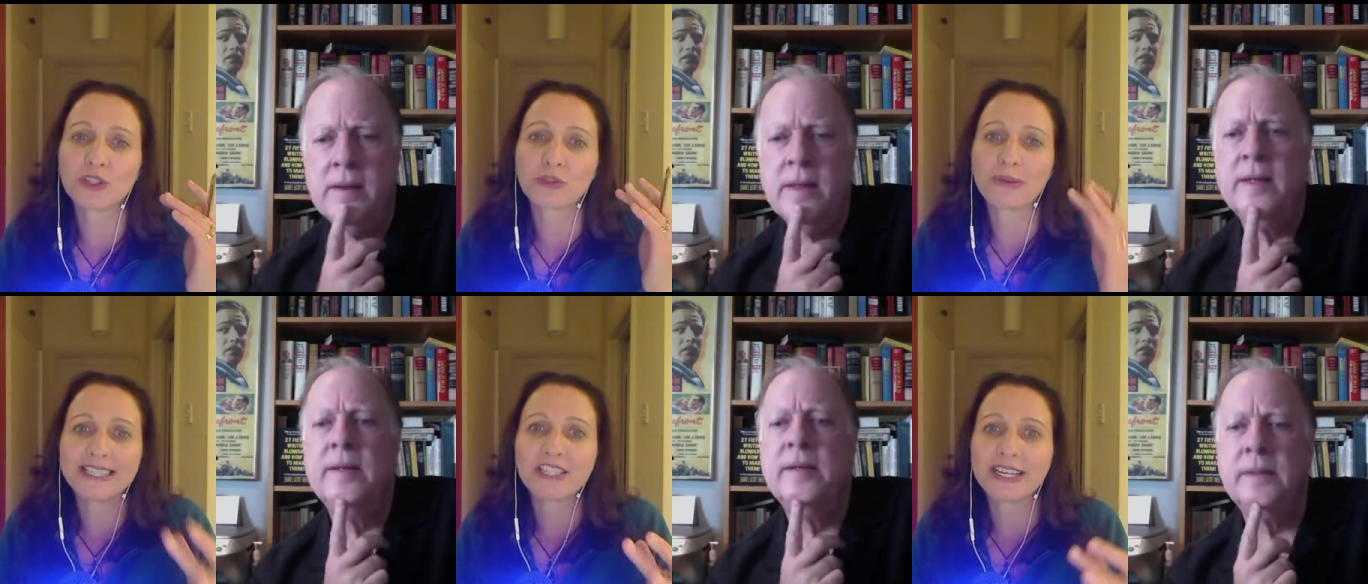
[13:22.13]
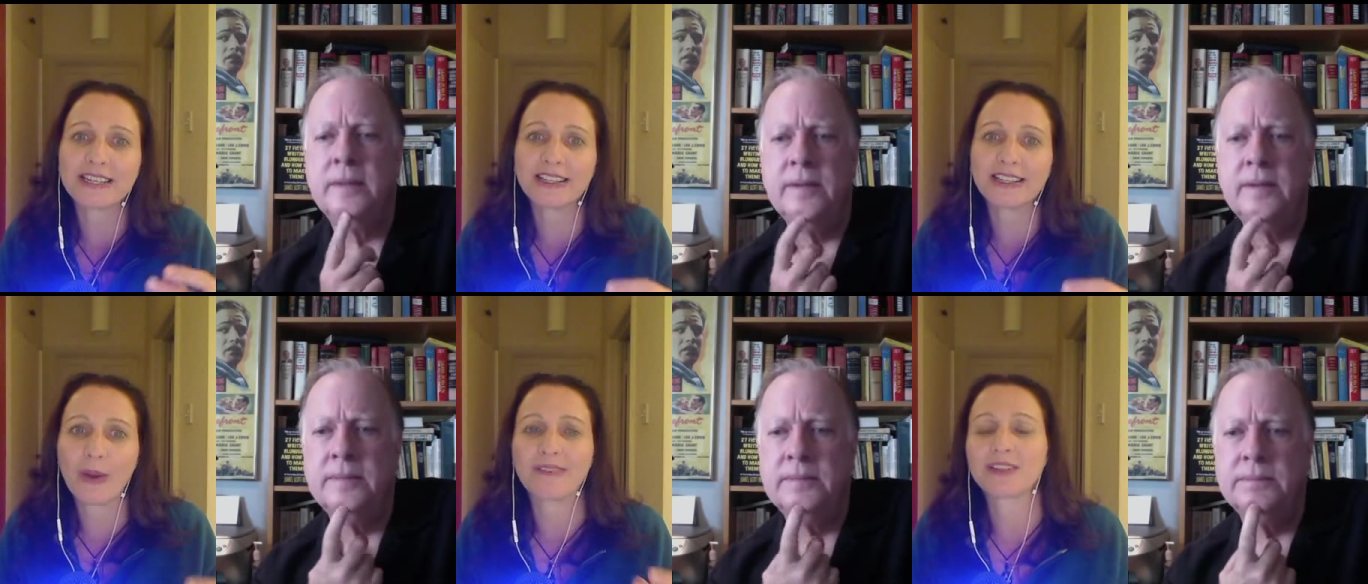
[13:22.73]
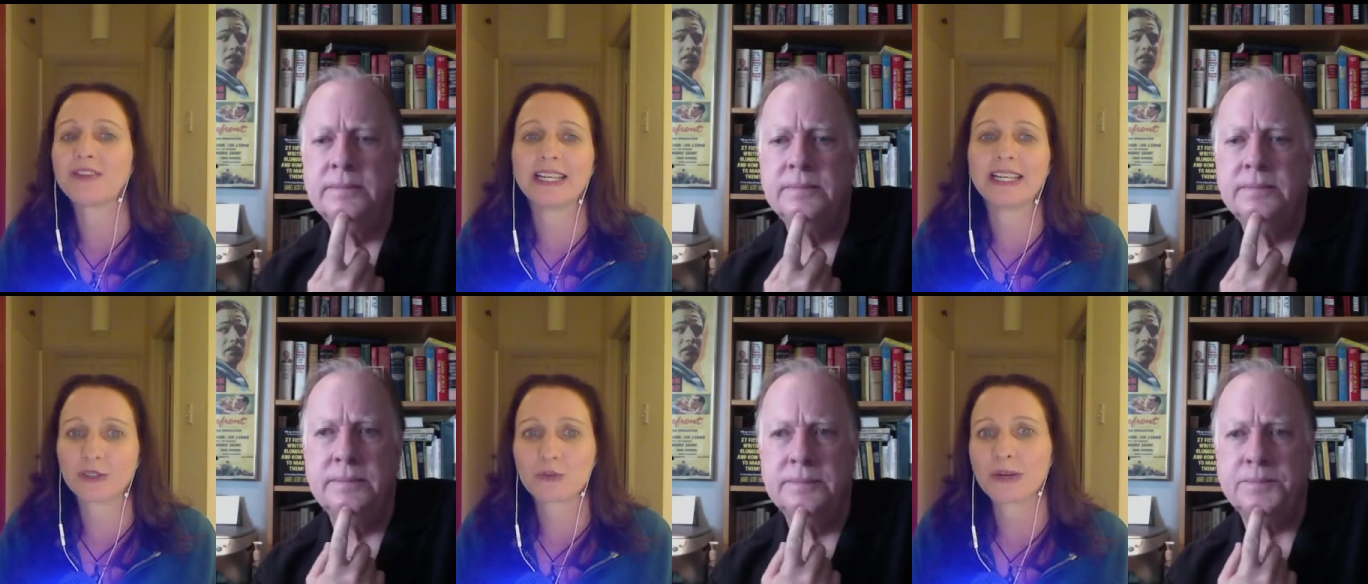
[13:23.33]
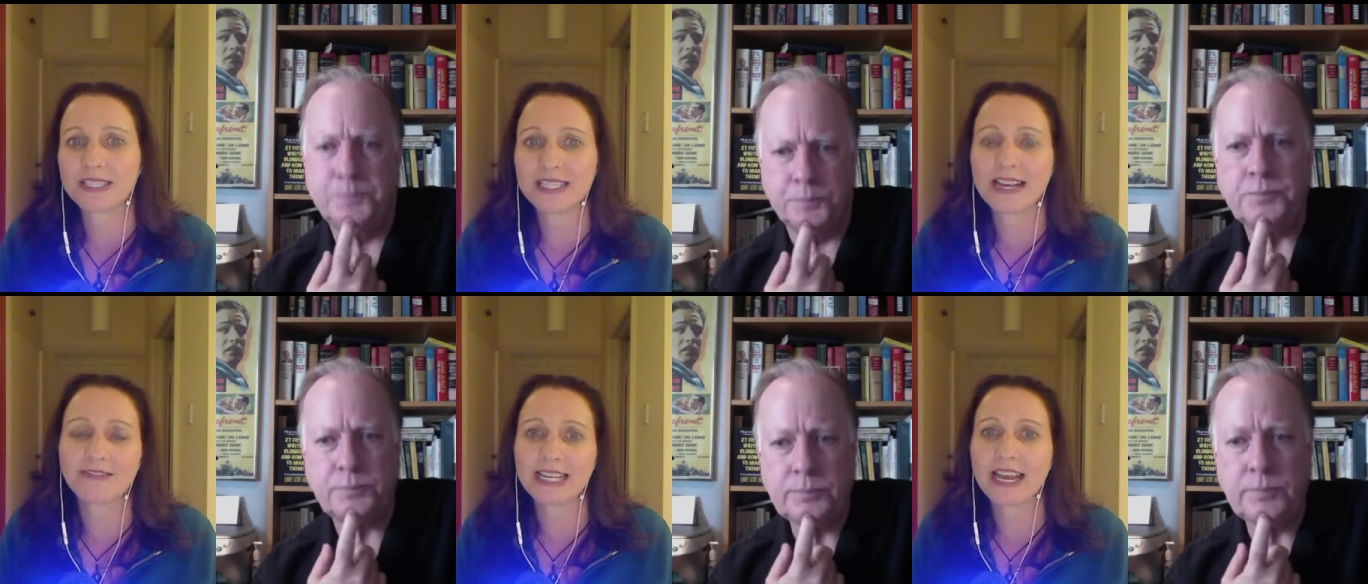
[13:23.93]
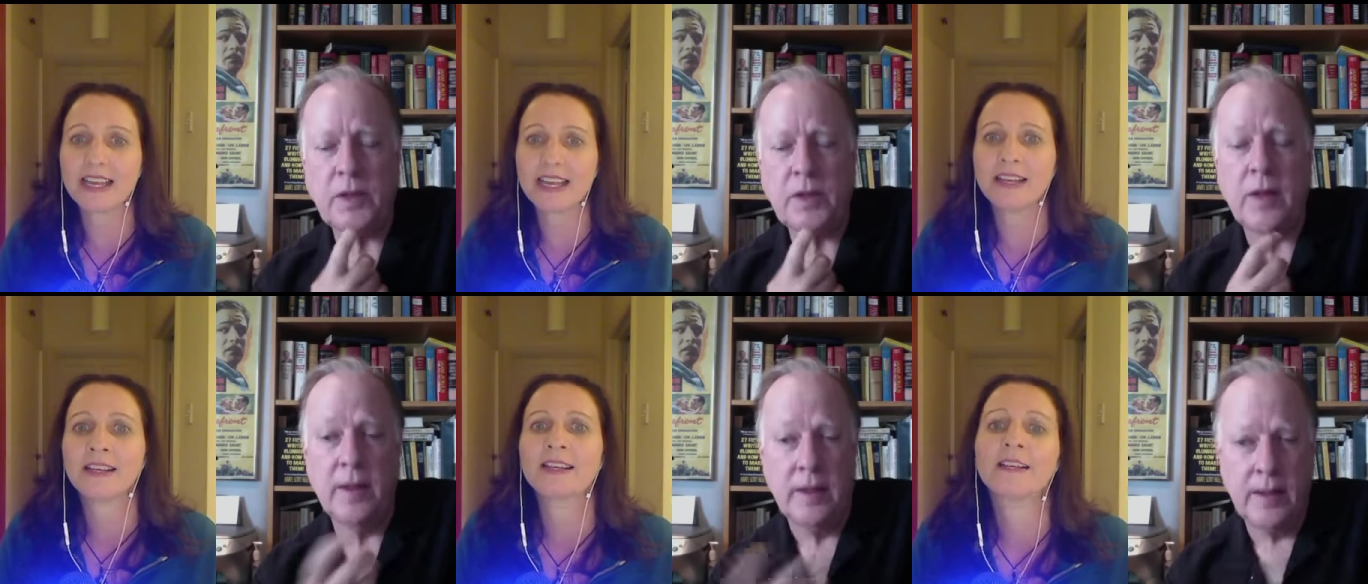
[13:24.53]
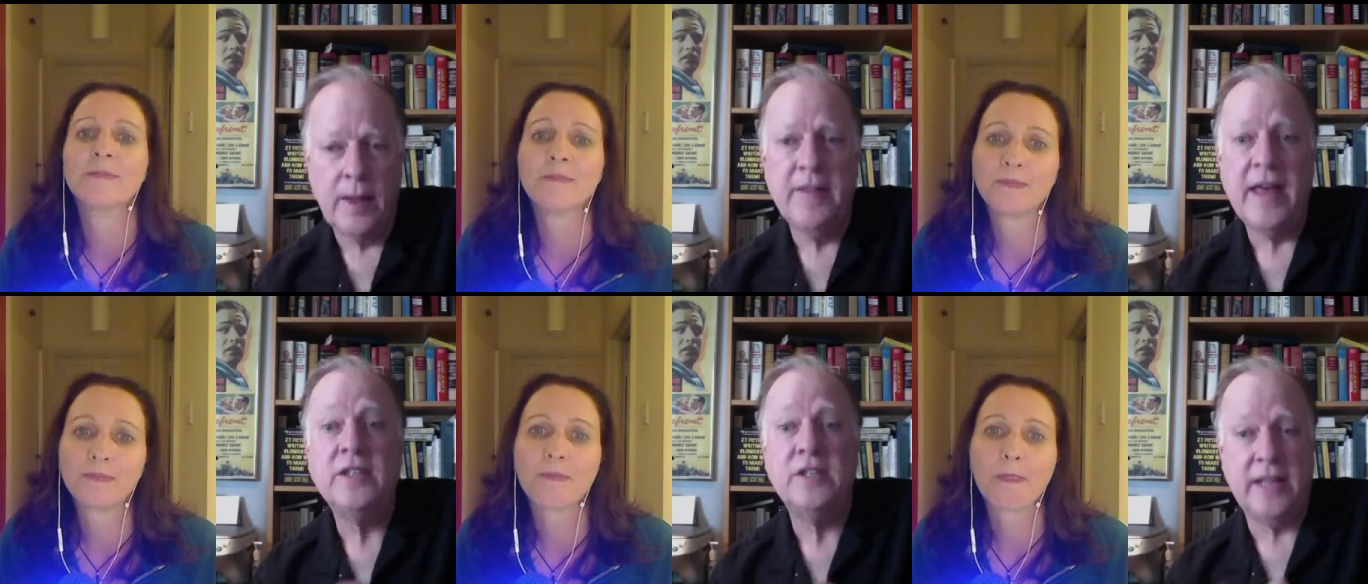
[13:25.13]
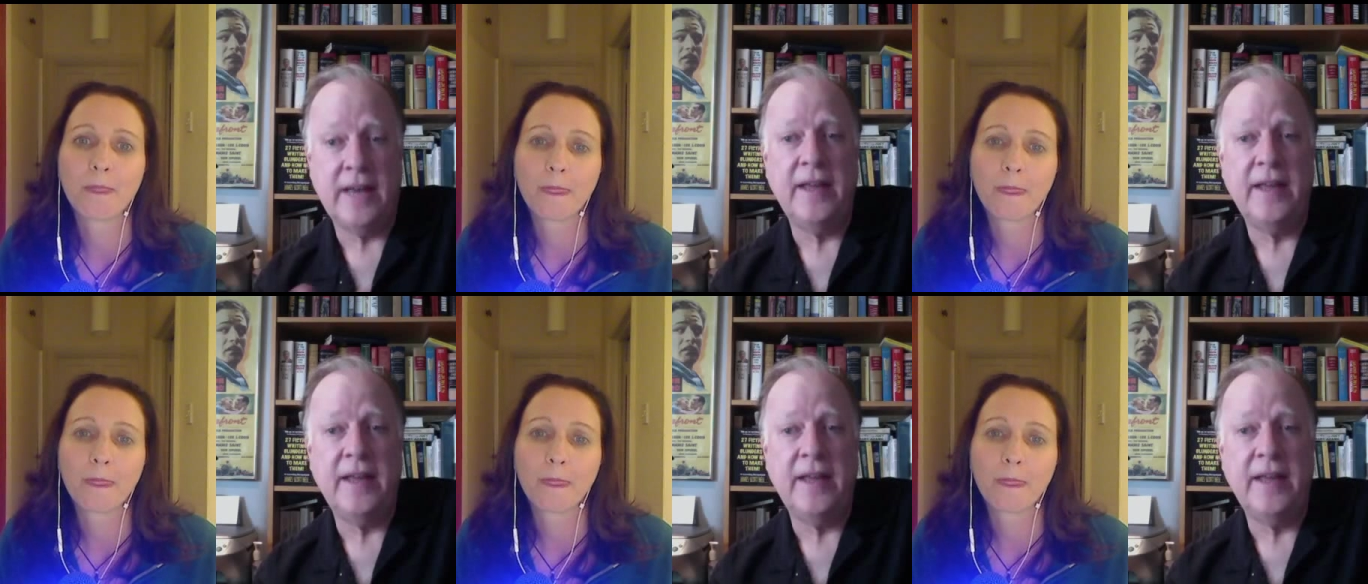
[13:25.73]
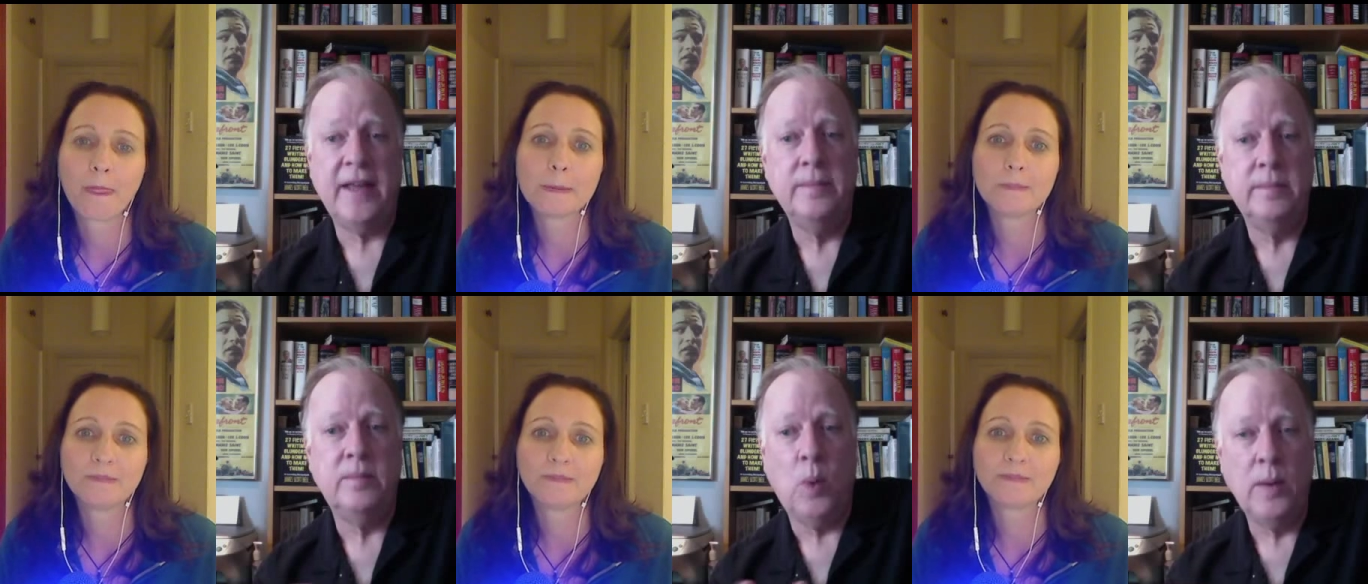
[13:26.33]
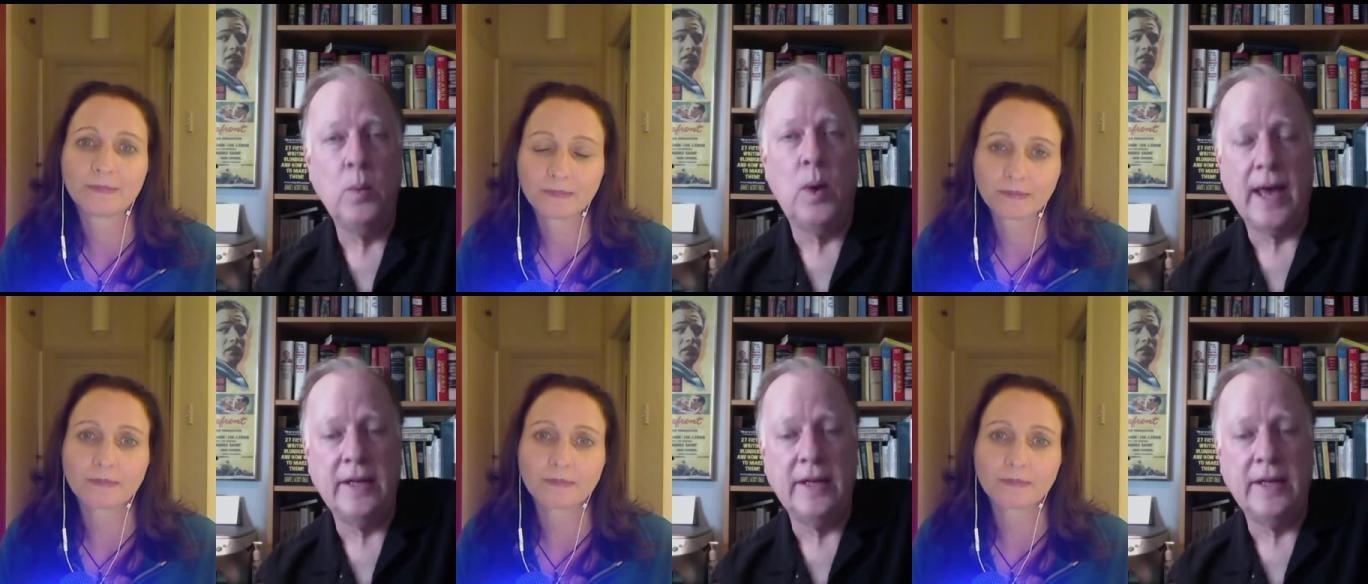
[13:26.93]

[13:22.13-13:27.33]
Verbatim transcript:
Speaker 1: your spreadsheet? Like you have to fill in your spreadsheet every day?
Speaker 2: that's yeah that's one one way